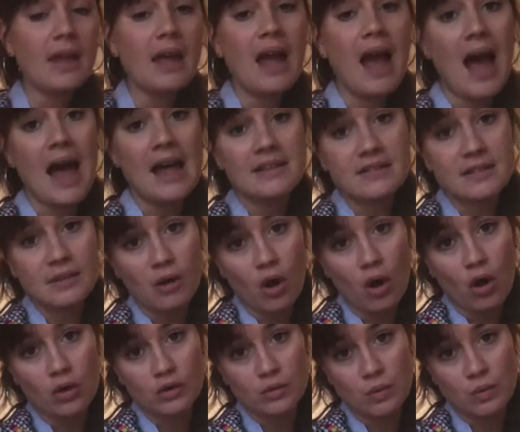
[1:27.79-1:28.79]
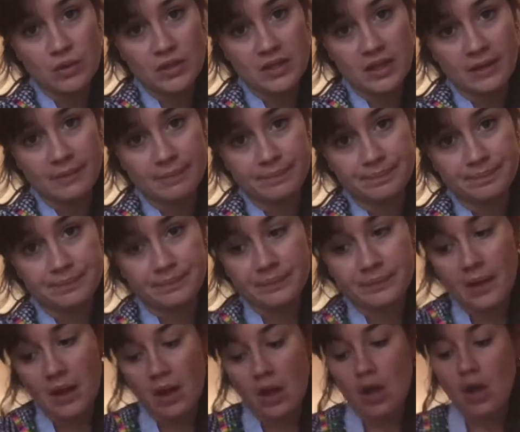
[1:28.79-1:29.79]
and some cold water.
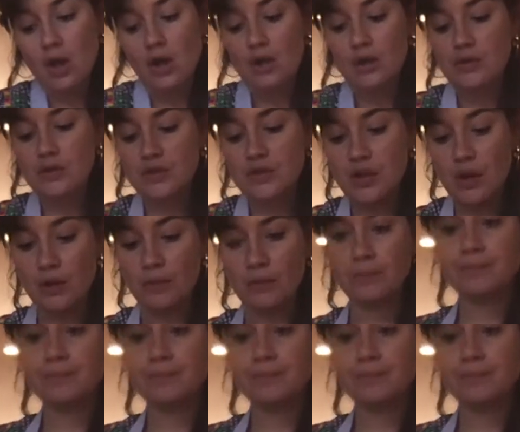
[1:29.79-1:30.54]
So